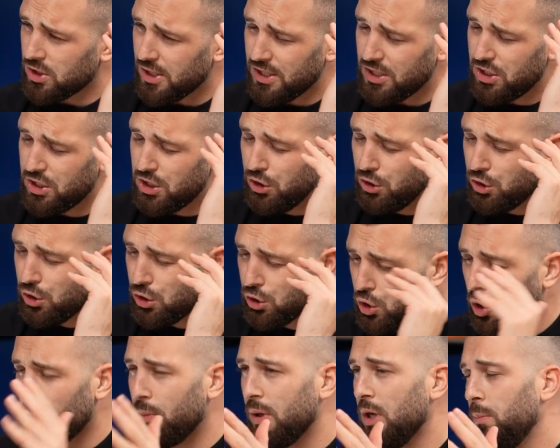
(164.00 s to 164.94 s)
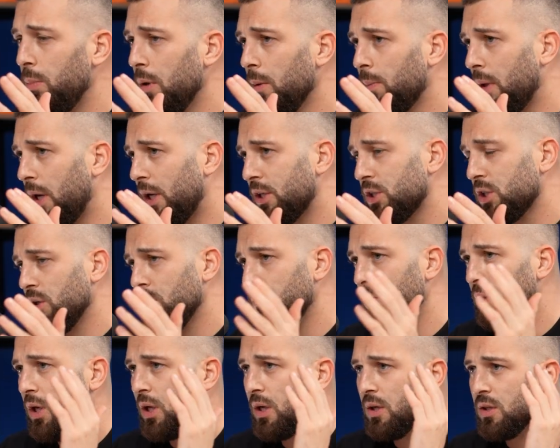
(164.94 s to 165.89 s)
I see so many people asking
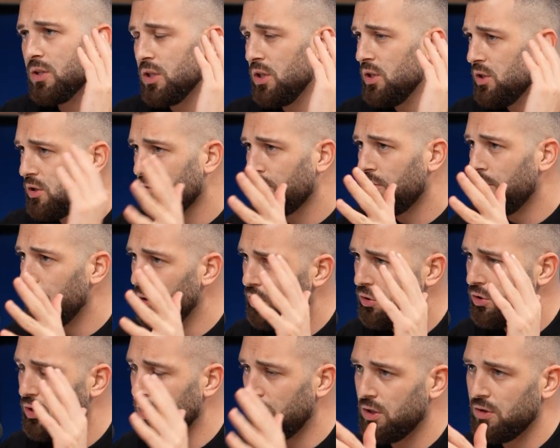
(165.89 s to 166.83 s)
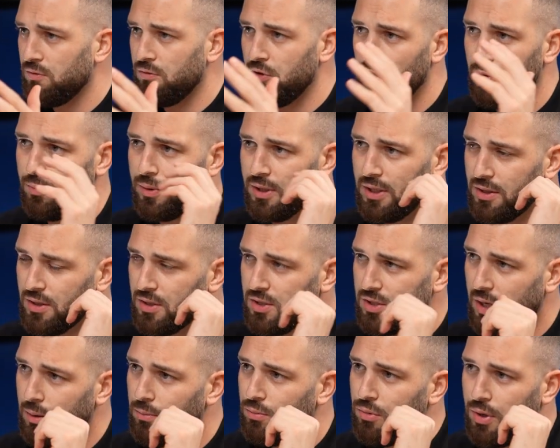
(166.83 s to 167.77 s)
me and it's easier for me to send this video, but at the
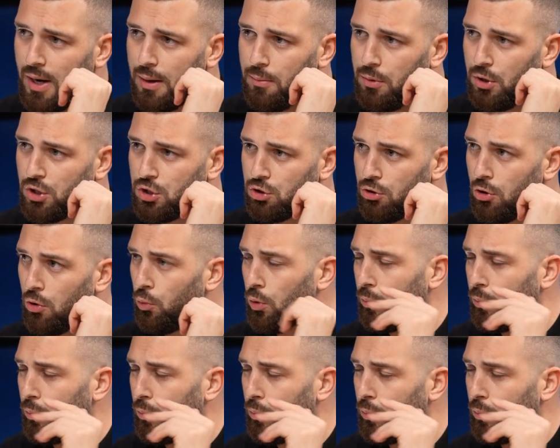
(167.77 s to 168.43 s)
same time, I also don't